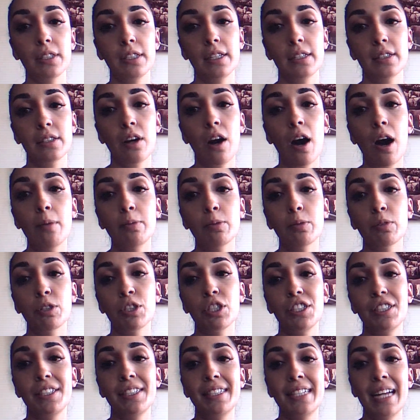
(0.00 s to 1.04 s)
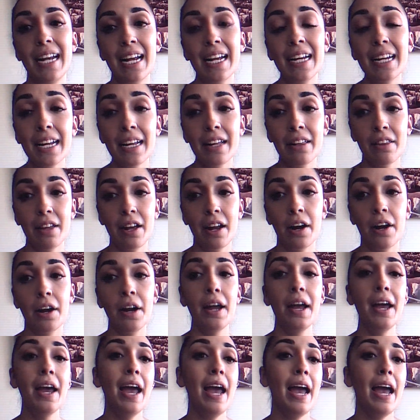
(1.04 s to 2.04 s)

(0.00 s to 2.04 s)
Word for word: says cops were just standing there